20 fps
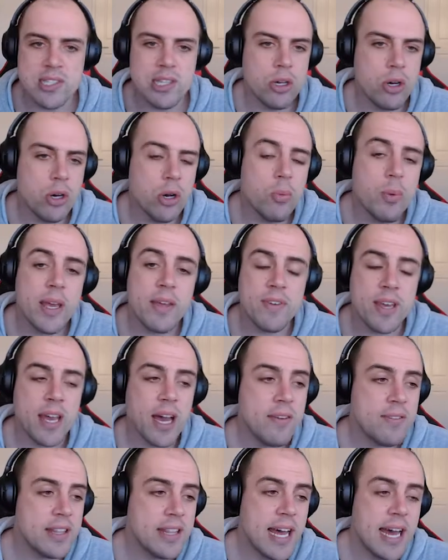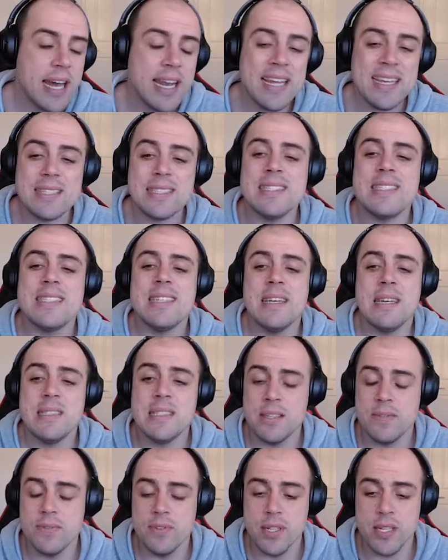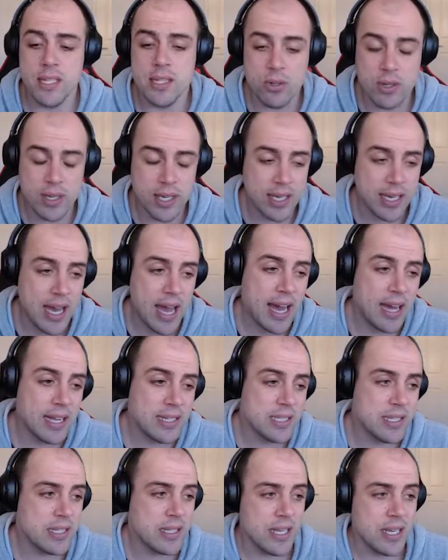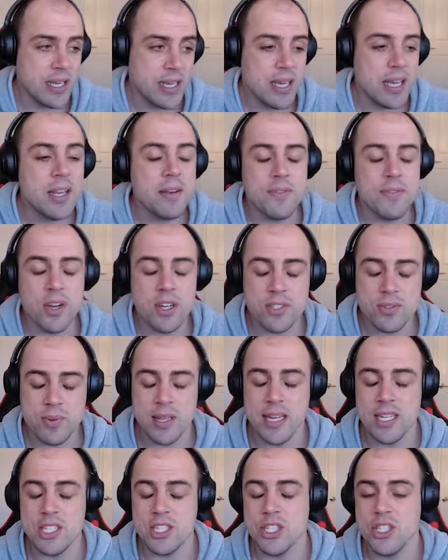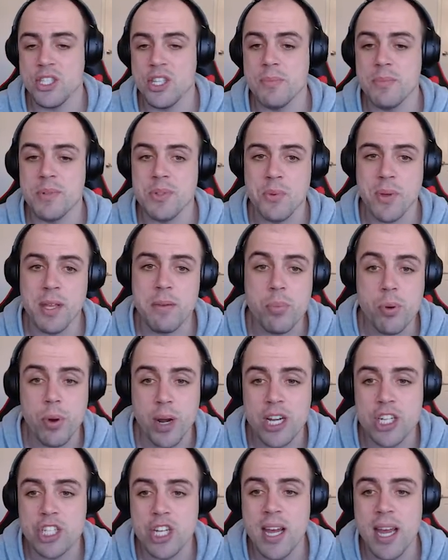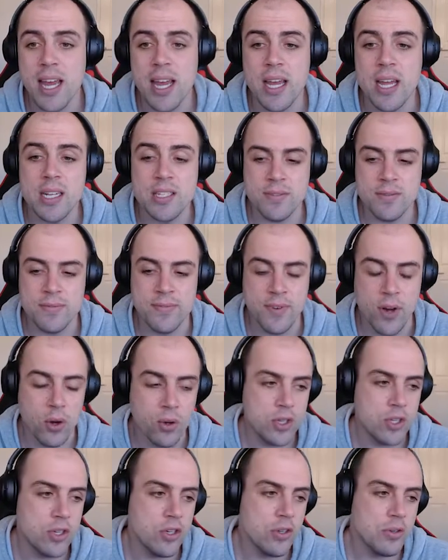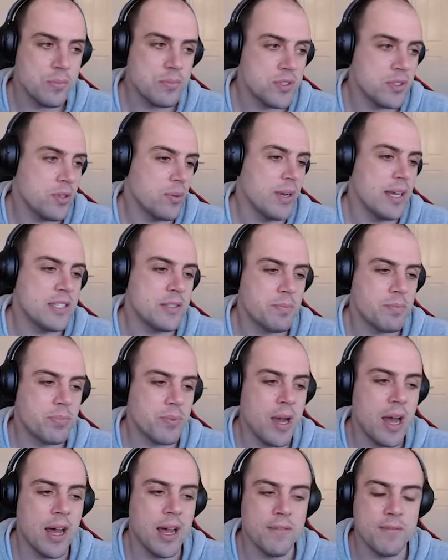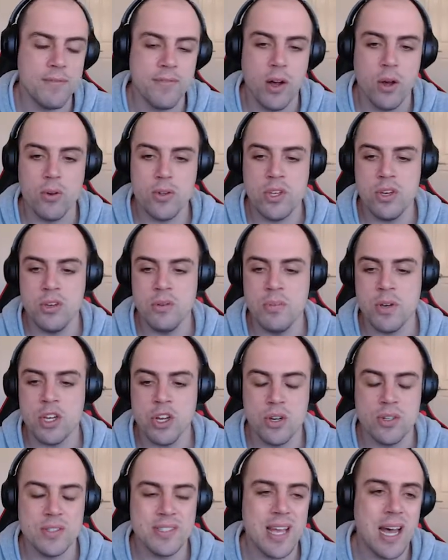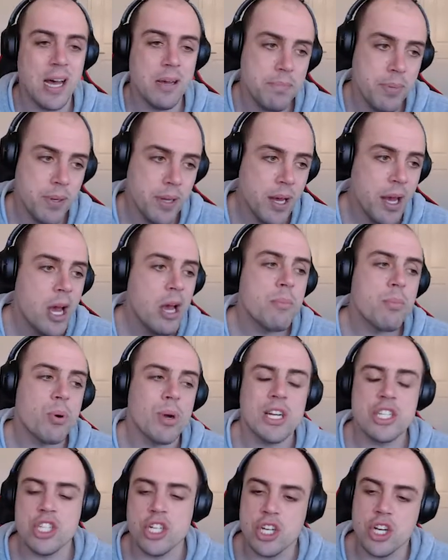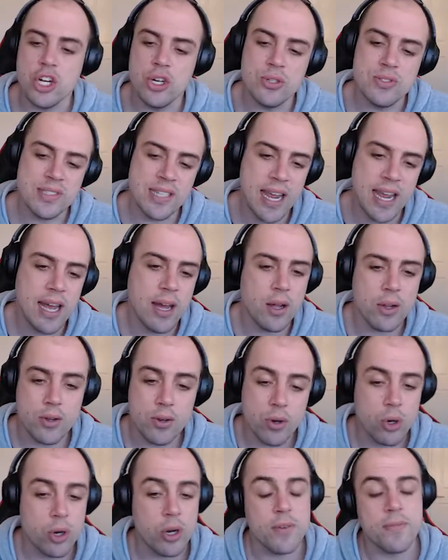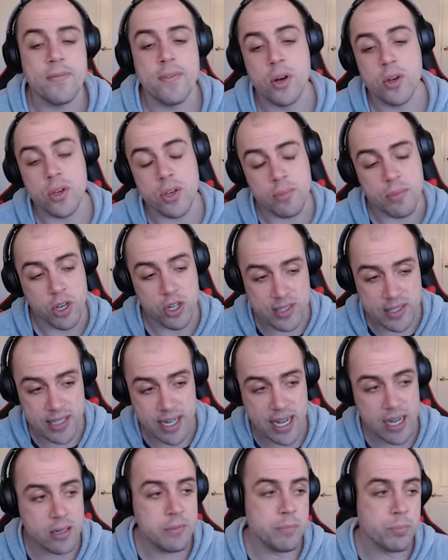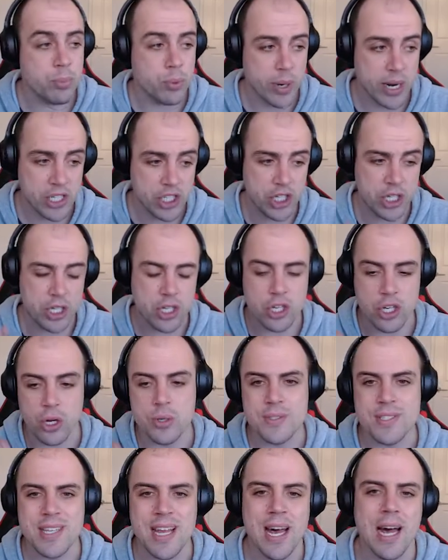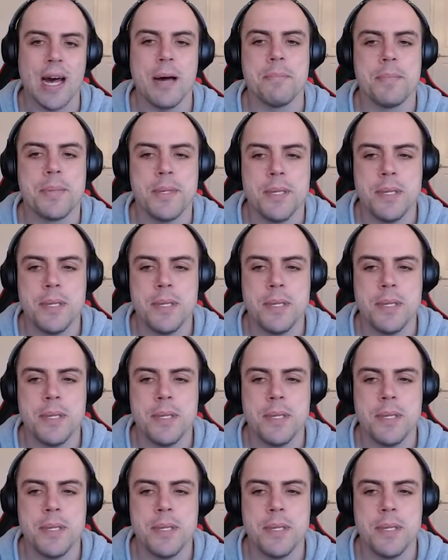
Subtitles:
law, we've covered that extensively, looking at the inverse relationship between pressure and volume. So as volume goes up, pressure goes down, or if volume goes down, pressure goes up.